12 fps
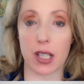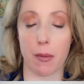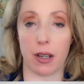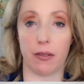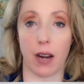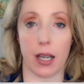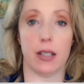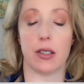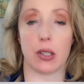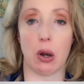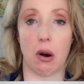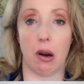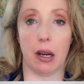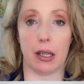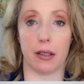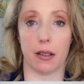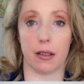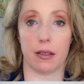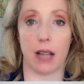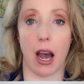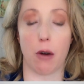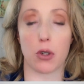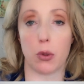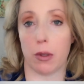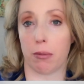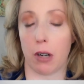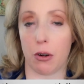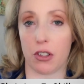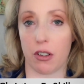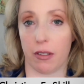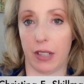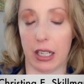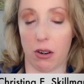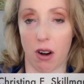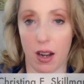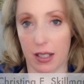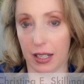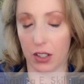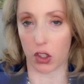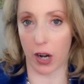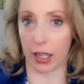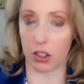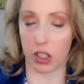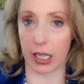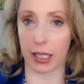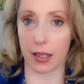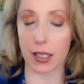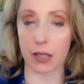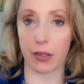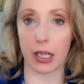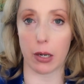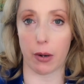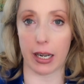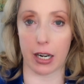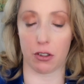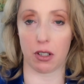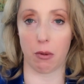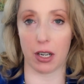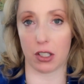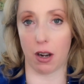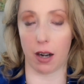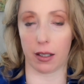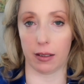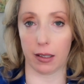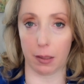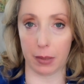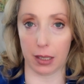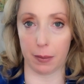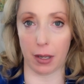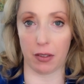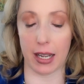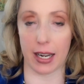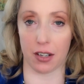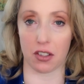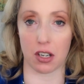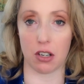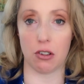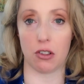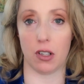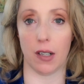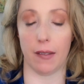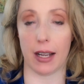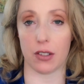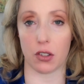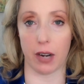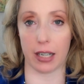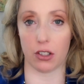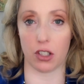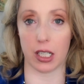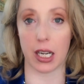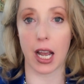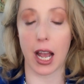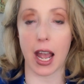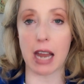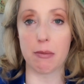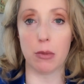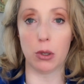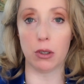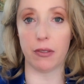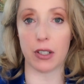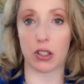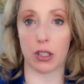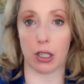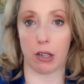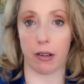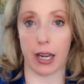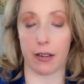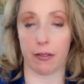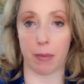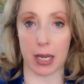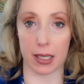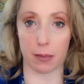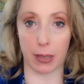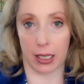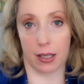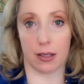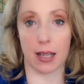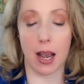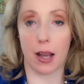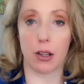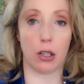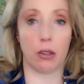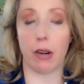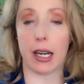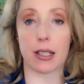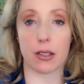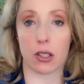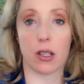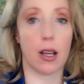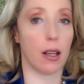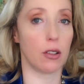some advice on how to approach your video content strategy. And in this video, I actually want to talk a little bit about the execution of that strategy and move into the creative piece, because the greatest